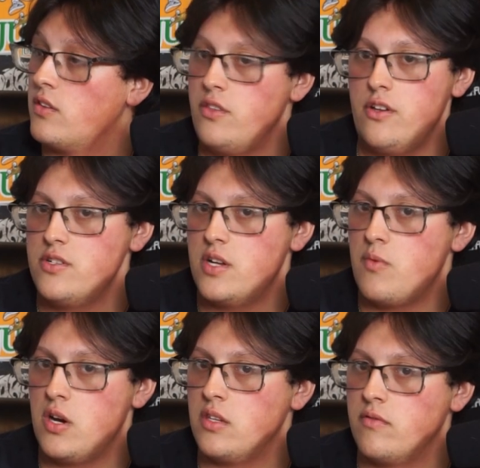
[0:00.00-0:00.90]
There's not
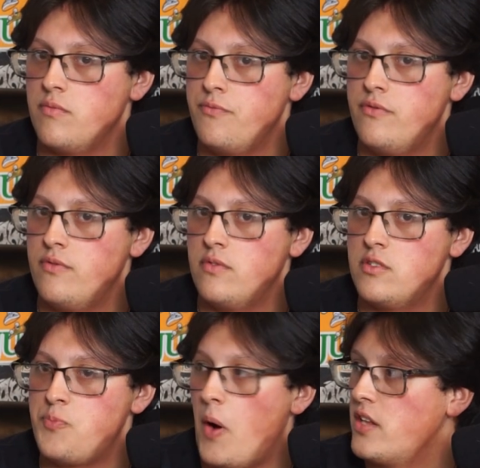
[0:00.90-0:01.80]
many
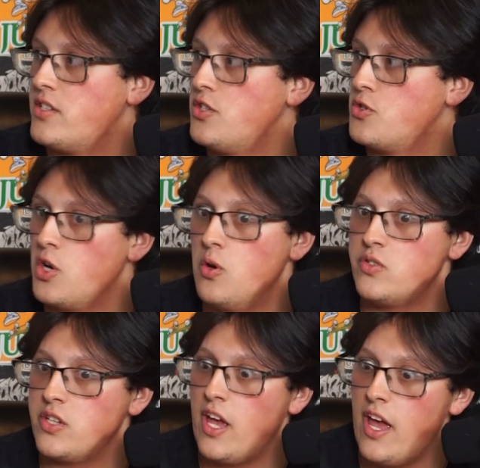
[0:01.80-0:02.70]
spots that do shows
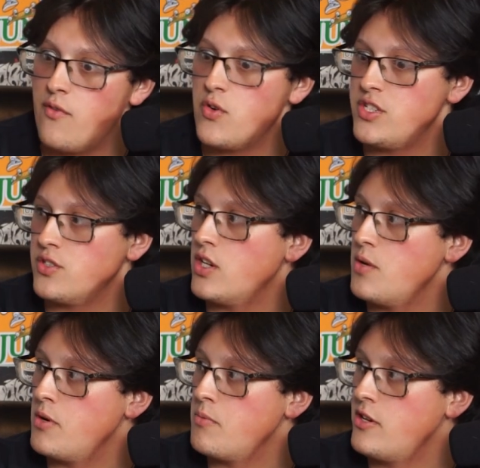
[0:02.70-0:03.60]
every single day,
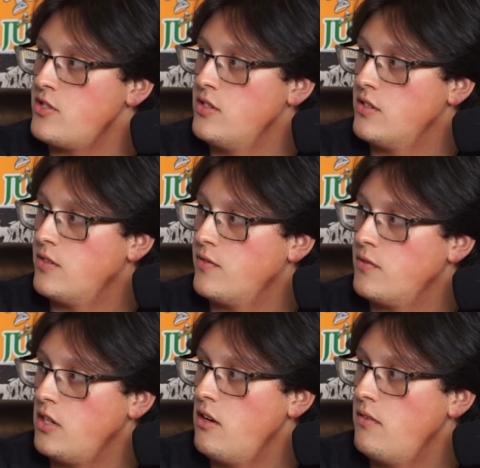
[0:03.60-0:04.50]
pretty much. You know.